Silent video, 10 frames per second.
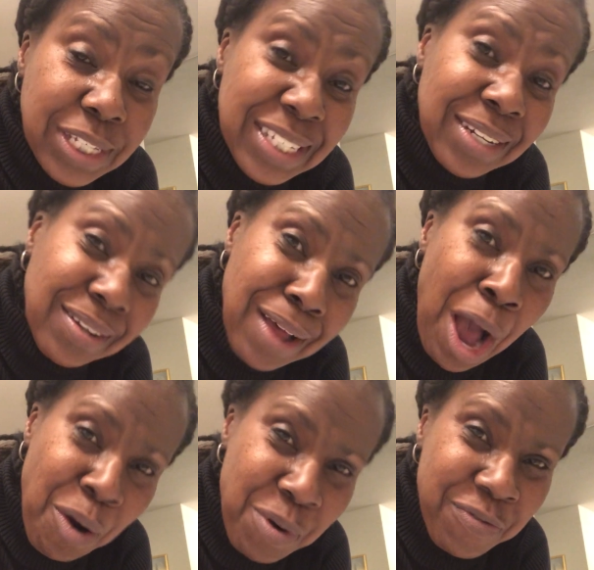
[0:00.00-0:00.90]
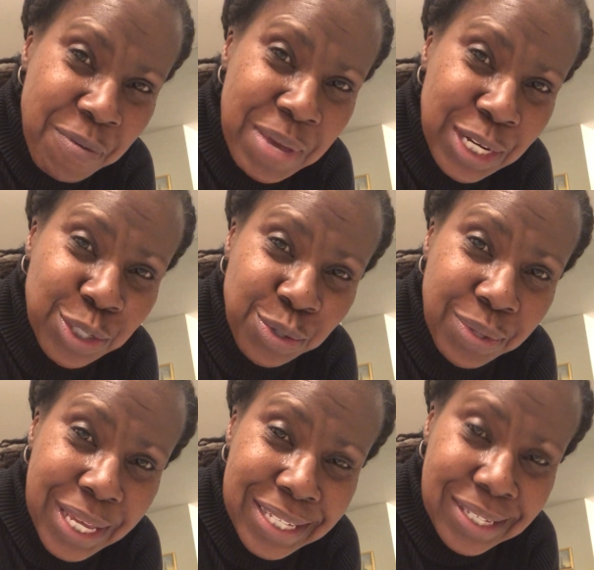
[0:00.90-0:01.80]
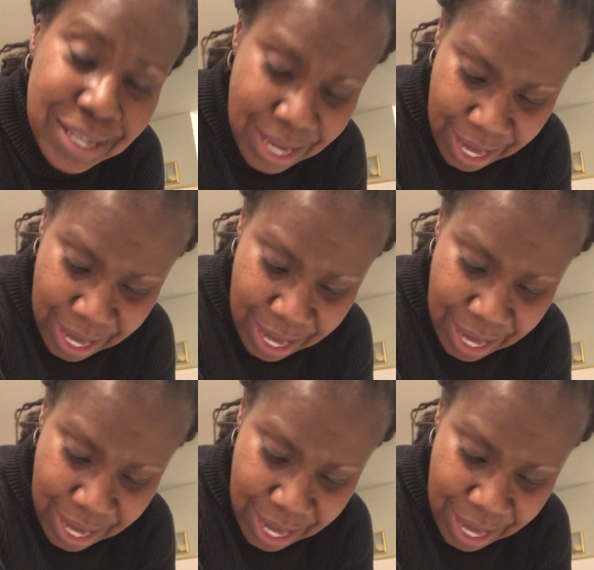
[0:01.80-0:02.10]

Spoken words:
It's a little awkward for me to do this